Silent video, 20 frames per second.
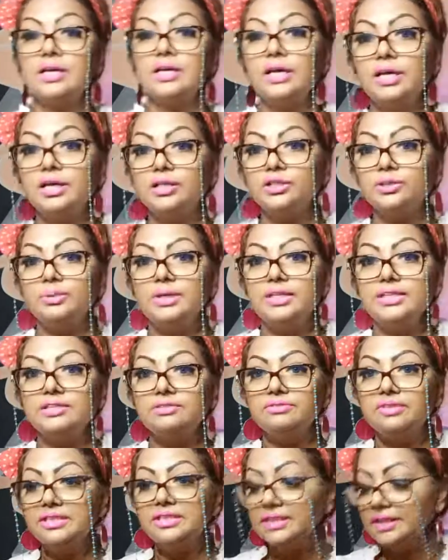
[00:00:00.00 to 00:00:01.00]
During this
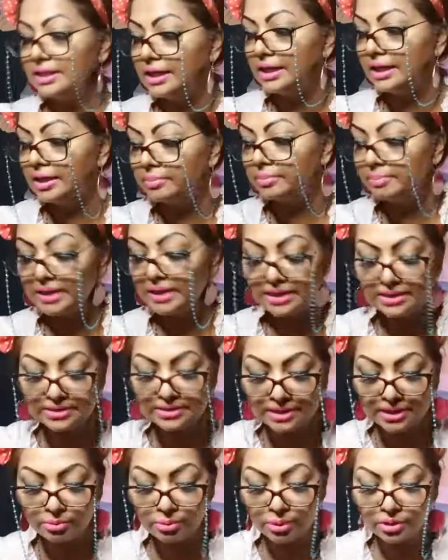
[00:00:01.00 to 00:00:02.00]
reading, please
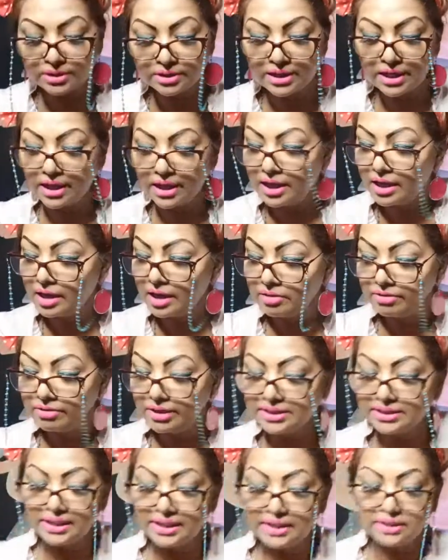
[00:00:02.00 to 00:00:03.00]
take what
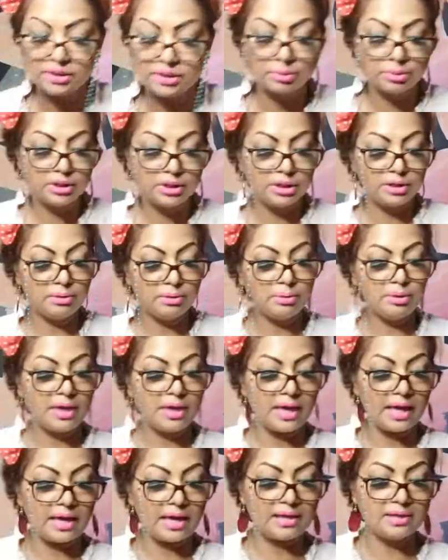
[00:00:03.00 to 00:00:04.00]
resonates with you
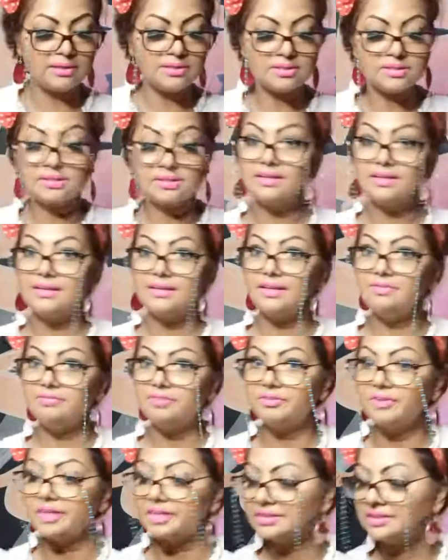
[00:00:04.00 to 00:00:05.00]
and leave
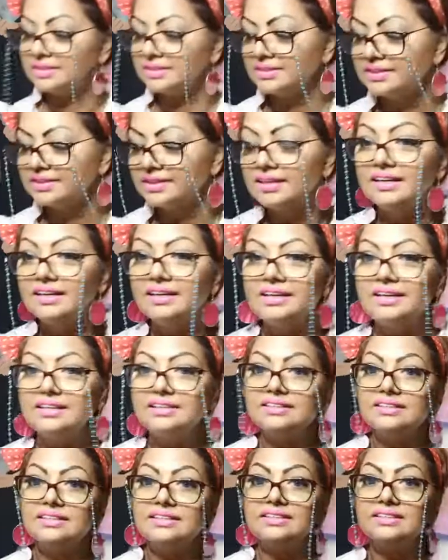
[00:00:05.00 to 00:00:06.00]
the rest.
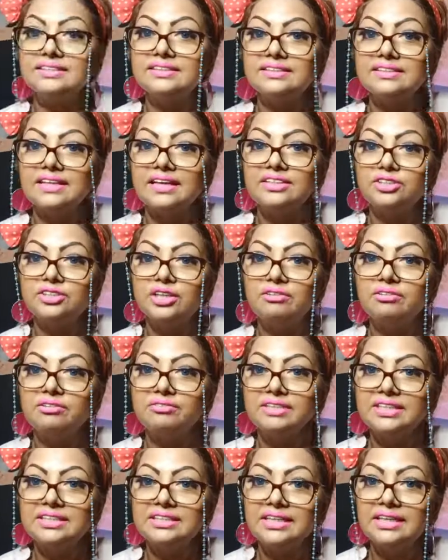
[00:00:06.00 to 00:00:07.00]
Since this is a general
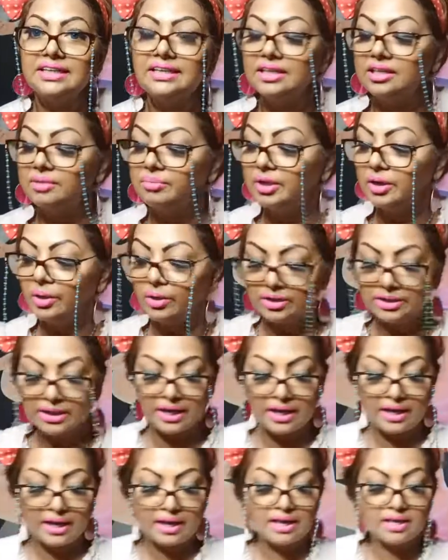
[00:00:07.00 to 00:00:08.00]
reading, it may not
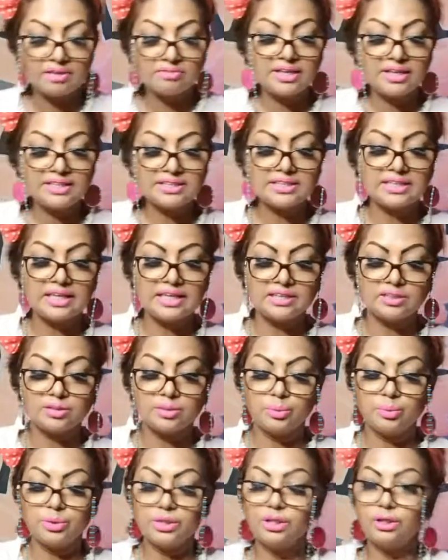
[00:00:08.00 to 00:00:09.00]

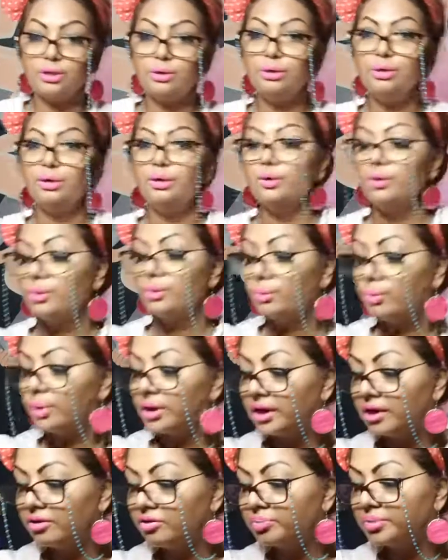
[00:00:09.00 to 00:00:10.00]
resonate with you
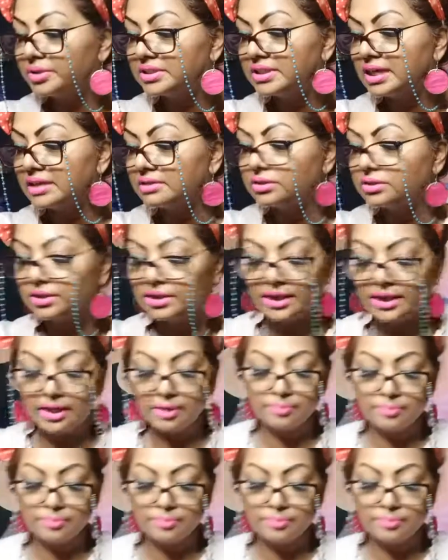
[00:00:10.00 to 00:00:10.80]
100%, okay?